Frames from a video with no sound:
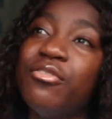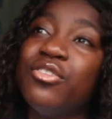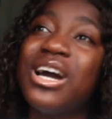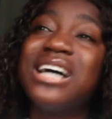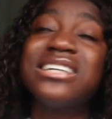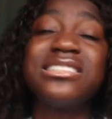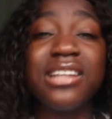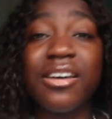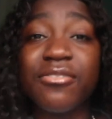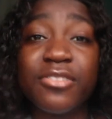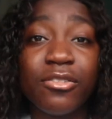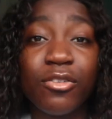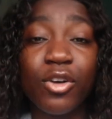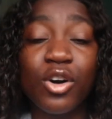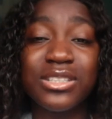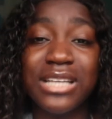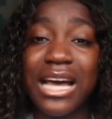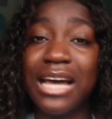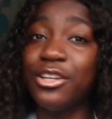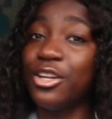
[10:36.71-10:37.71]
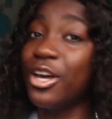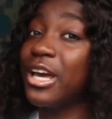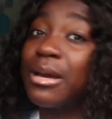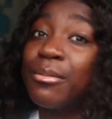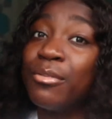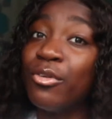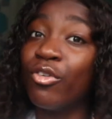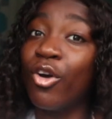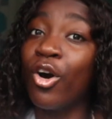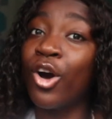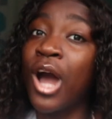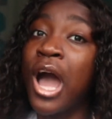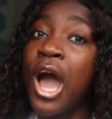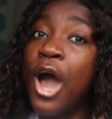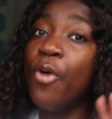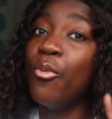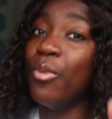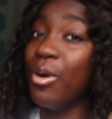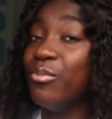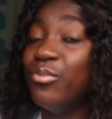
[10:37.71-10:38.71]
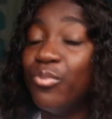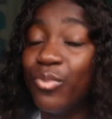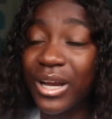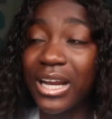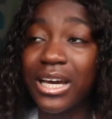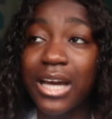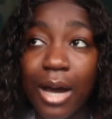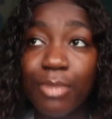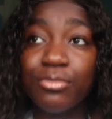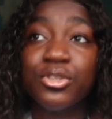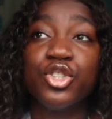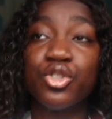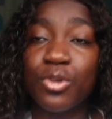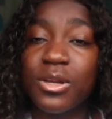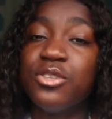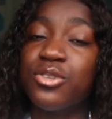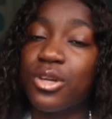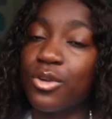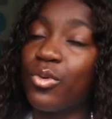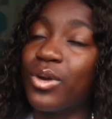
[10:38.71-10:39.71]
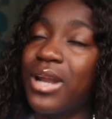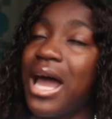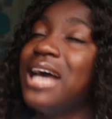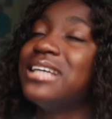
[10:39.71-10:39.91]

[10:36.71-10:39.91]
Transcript: You guys love the vlogs, and don't get me wrong, when it comes to 2021,